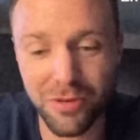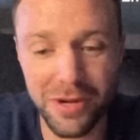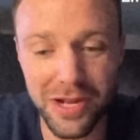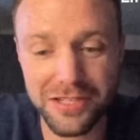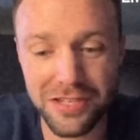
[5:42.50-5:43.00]

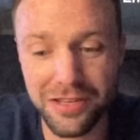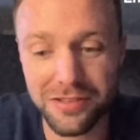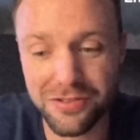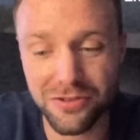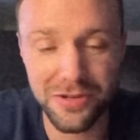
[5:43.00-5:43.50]
But it's
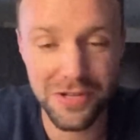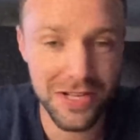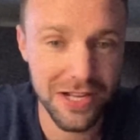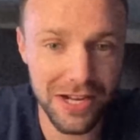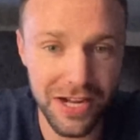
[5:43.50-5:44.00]
cool. We get
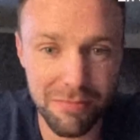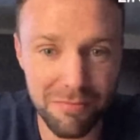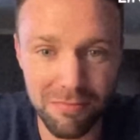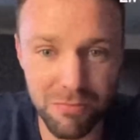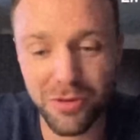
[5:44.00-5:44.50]
it,
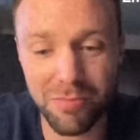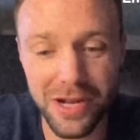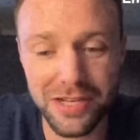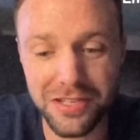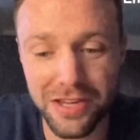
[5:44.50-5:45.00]
right?
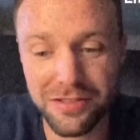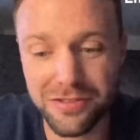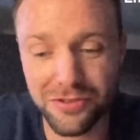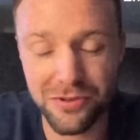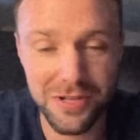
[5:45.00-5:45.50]
He's
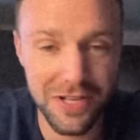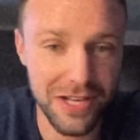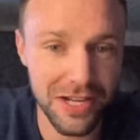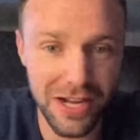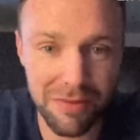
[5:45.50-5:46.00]
just
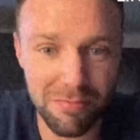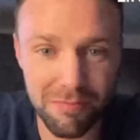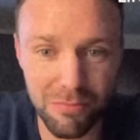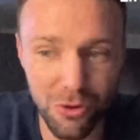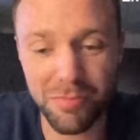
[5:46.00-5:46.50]
upset
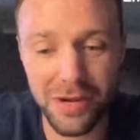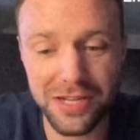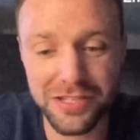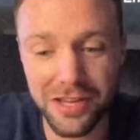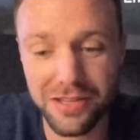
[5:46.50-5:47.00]
because the
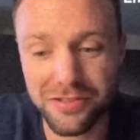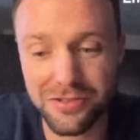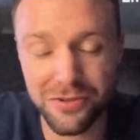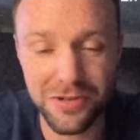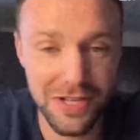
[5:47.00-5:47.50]
black
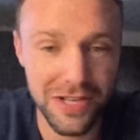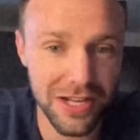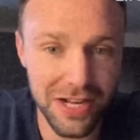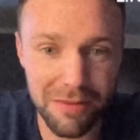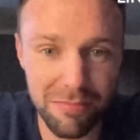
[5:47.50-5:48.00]
talent,
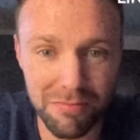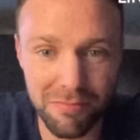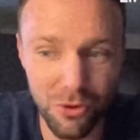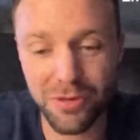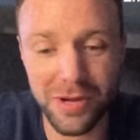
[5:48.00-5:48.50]
and
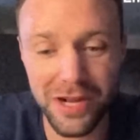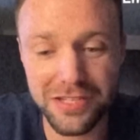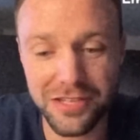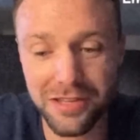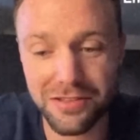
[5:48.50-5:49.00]
people say
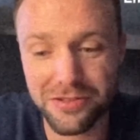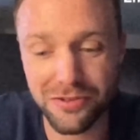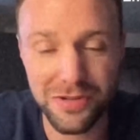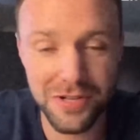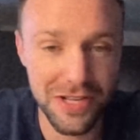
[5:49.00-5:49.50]
boxing's not about
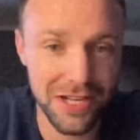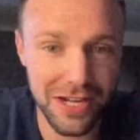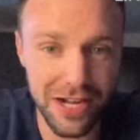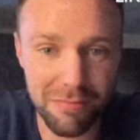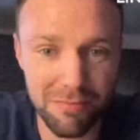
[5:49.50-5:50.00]
race,
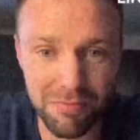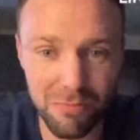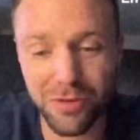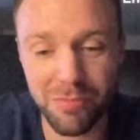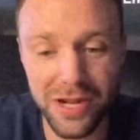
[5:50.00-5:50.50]
but
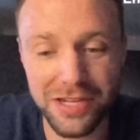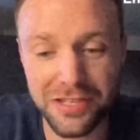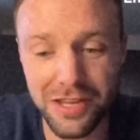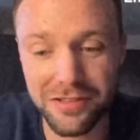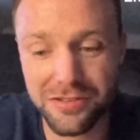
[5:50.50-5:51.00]
really it
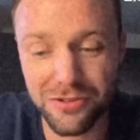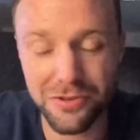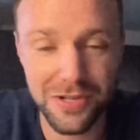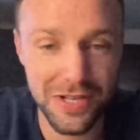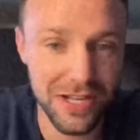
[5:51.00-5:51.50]
is,
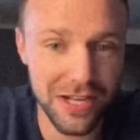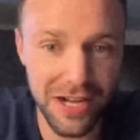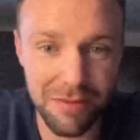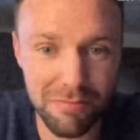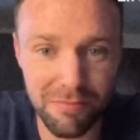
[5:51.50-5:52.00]
okay?
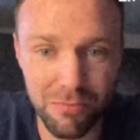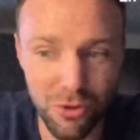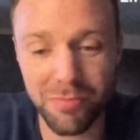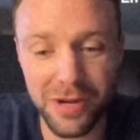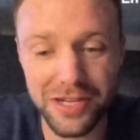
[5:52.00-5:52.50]
And every
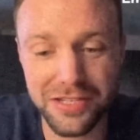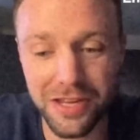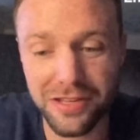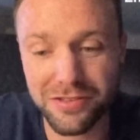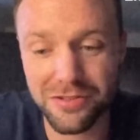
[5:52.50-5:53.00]
so often,
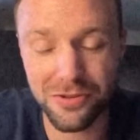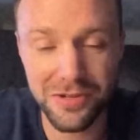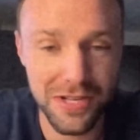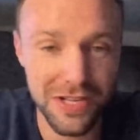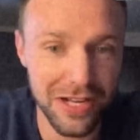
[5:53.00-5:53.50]
things like
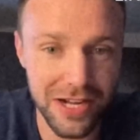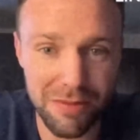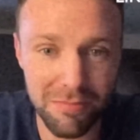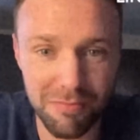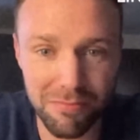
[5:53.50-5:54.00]
this come
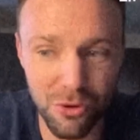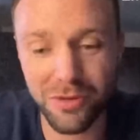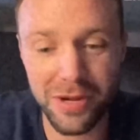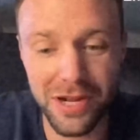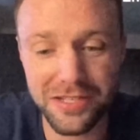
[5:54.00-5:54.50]
about,
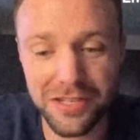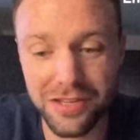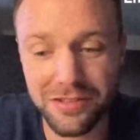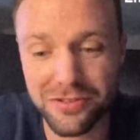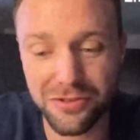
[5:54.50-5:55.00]
you
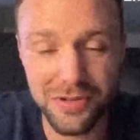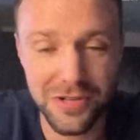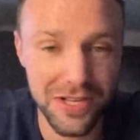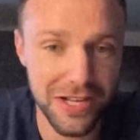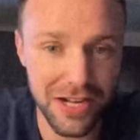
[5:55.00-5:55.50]
know, some type
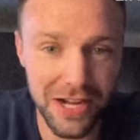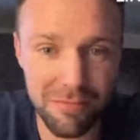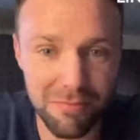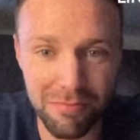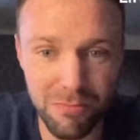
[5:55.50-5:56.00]
of
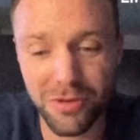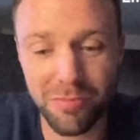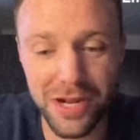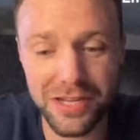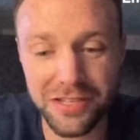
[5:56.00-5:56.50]
racial
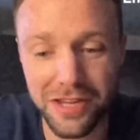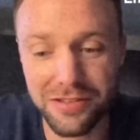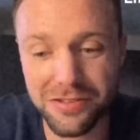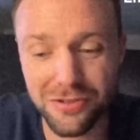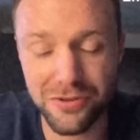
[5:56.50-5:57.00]
words and
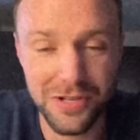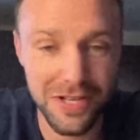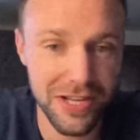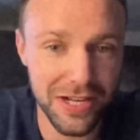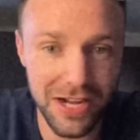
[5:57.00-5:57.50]

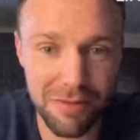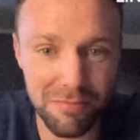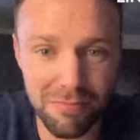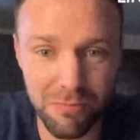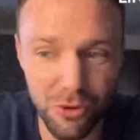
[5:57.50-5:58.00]
something,
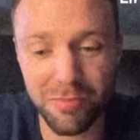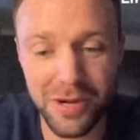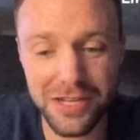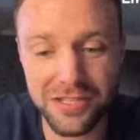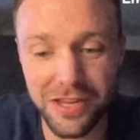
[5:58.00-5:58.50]
whatever.
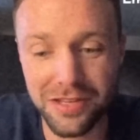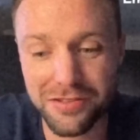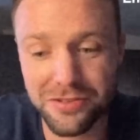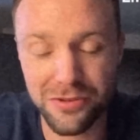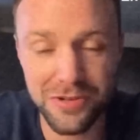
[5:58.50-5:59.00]
This always
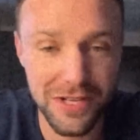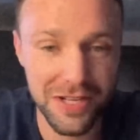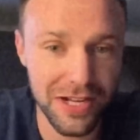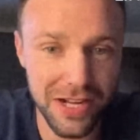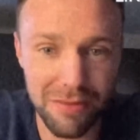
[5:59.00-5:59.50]
happens.
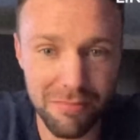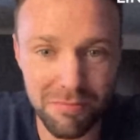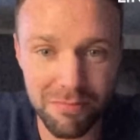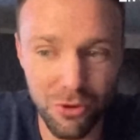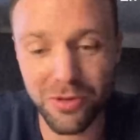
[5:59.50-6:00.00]
This is
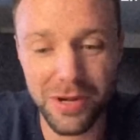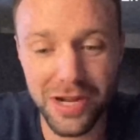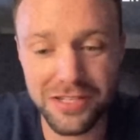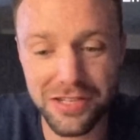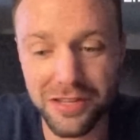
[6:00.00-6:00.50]
nothing new. There's
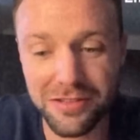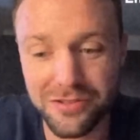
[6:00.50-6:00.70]
nothing surprising.